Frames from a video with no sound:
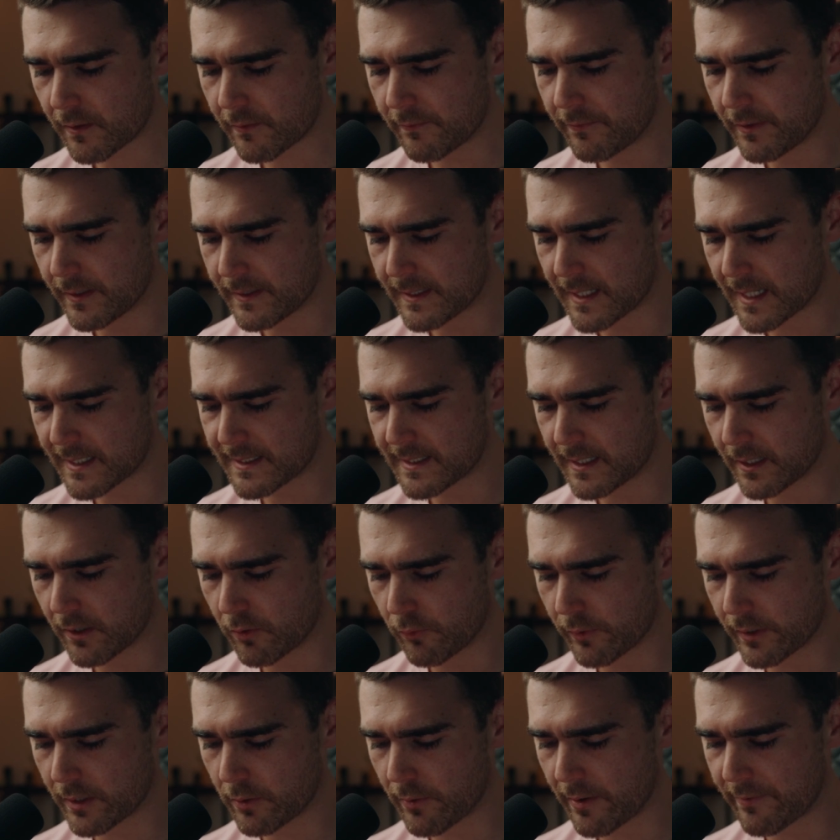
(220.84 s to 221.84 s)
Fantastic.
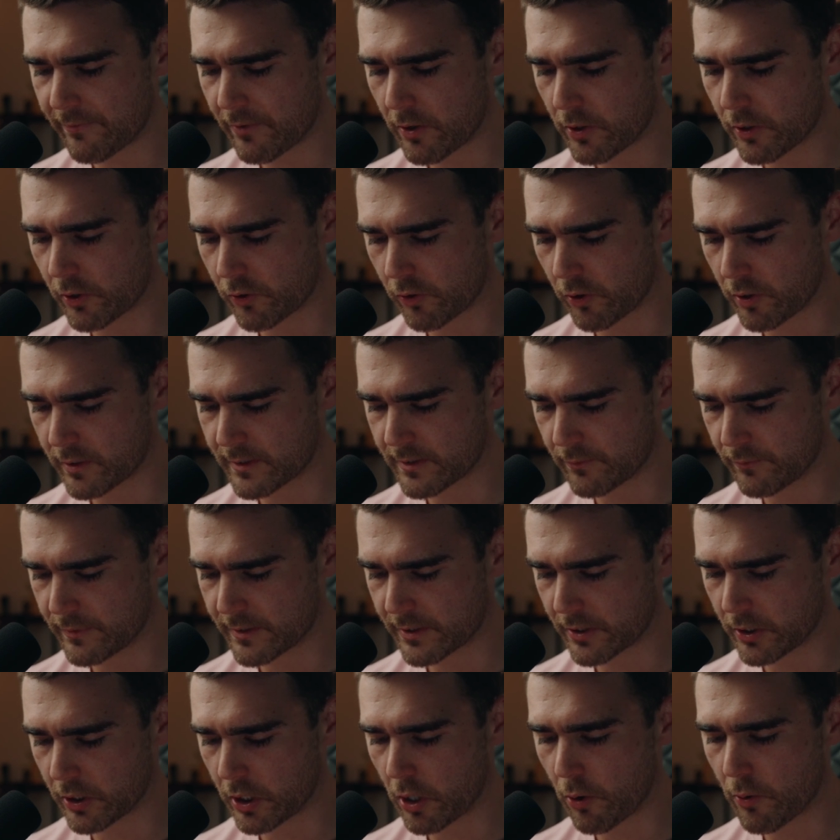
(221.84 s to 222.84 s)
We're going to wait for her to cross and we're
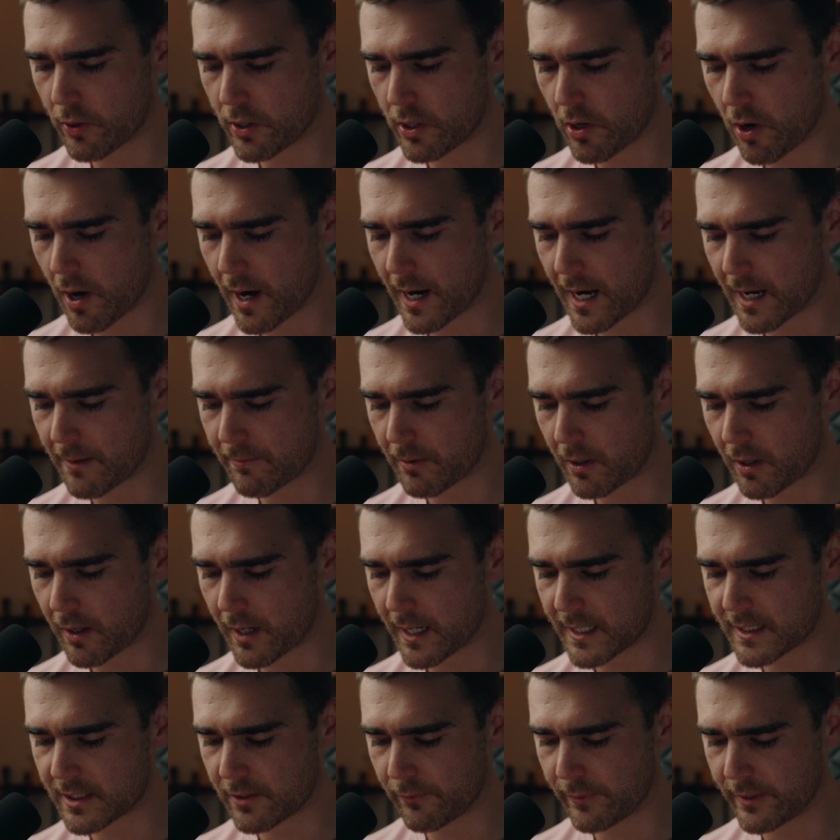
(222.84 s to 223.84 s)
just going to go a knight up
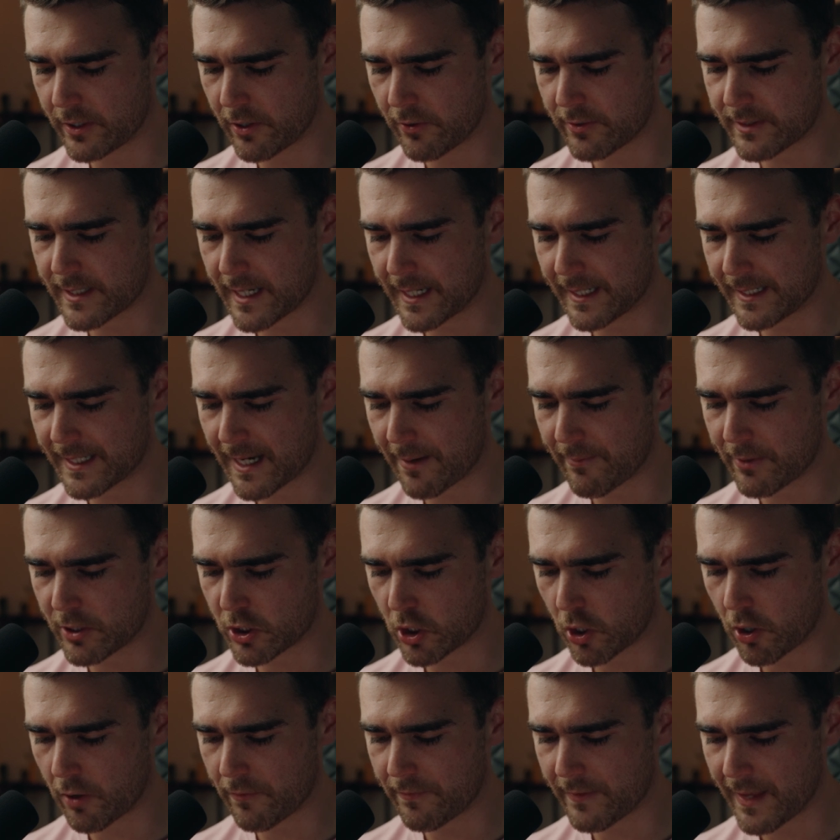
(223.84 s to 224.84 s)
high so we don't take damage
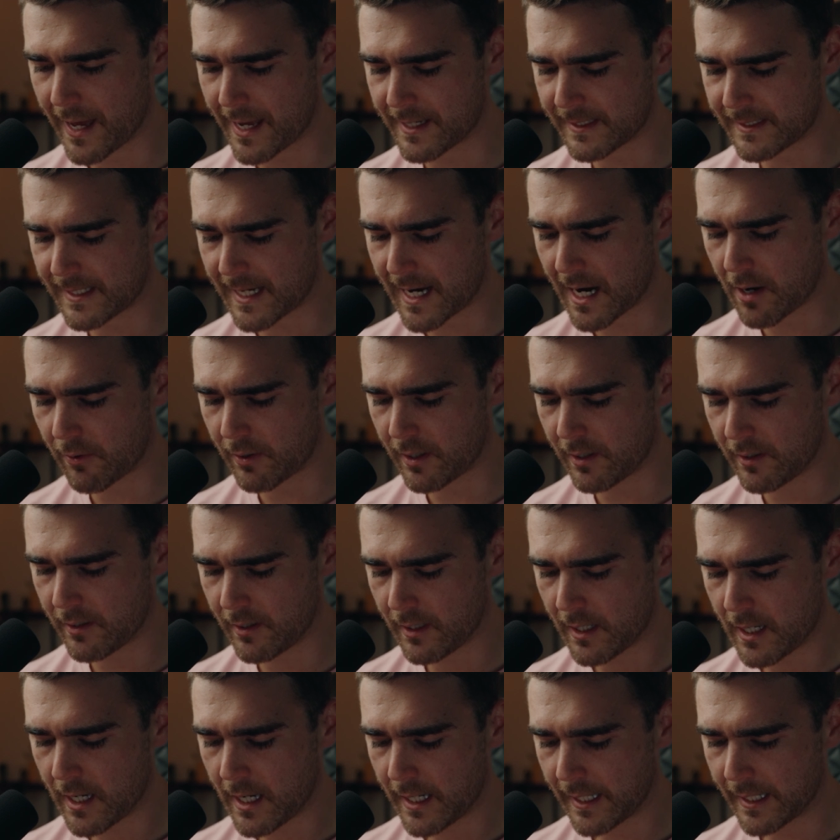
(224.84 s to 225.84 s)
on that tower.
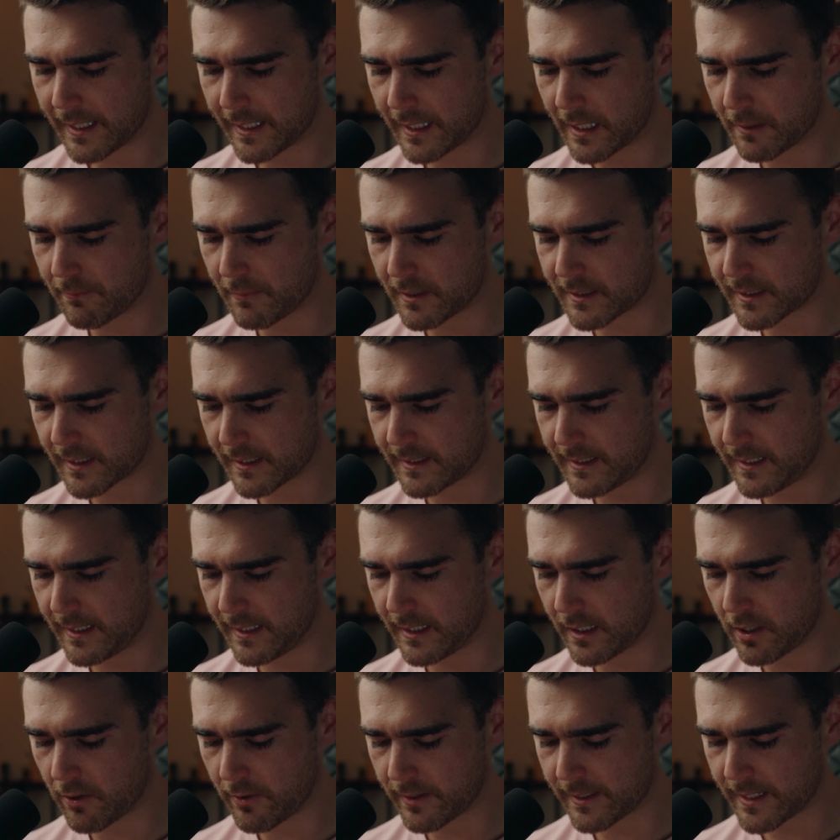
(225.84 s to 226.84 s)
Going to get a
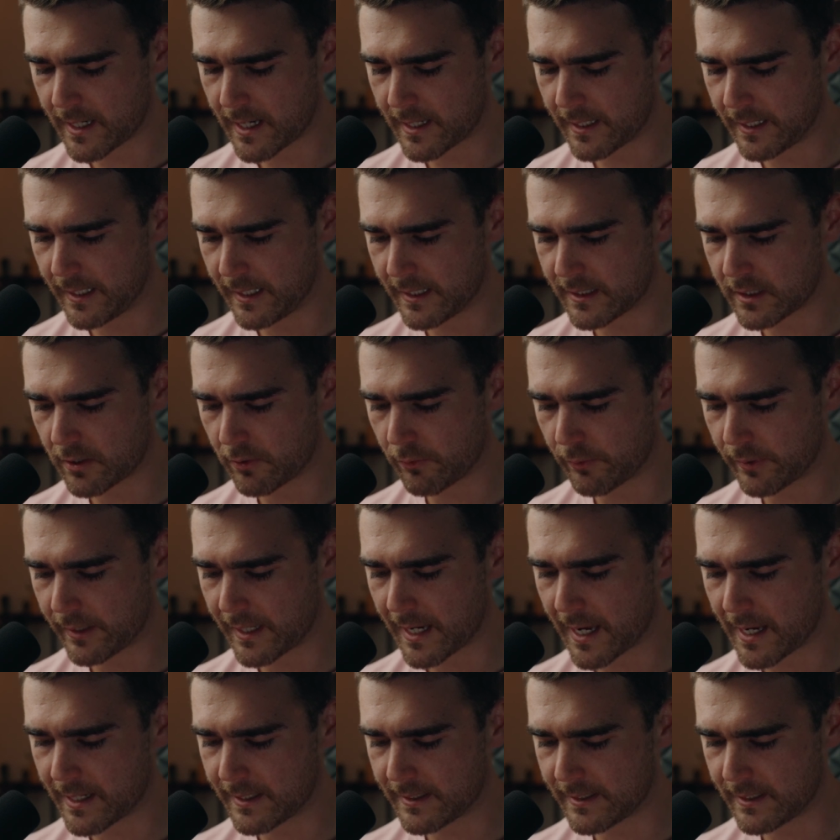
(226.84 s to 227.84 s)
musketeer going down here so that we
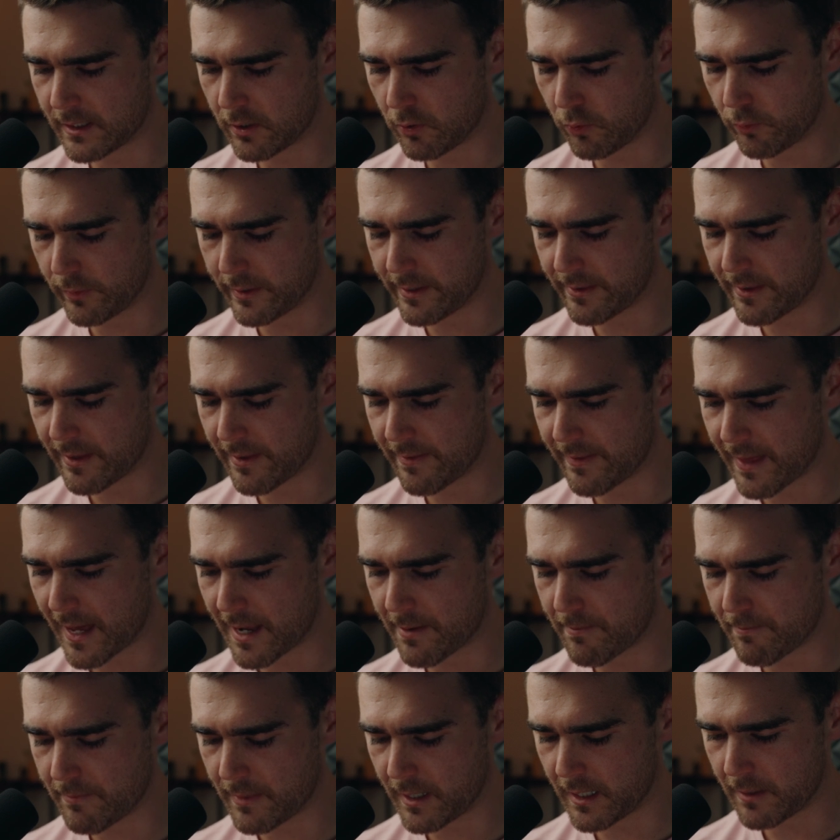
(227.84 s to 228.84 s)
can deal with
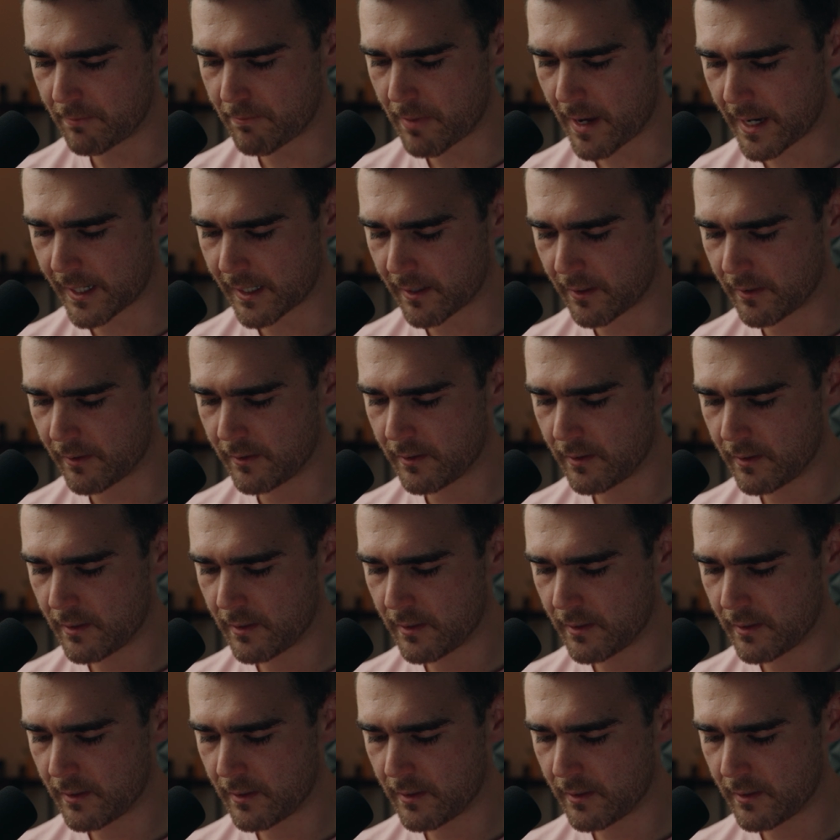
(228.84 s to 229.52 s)
that mini P.E.K.K.A.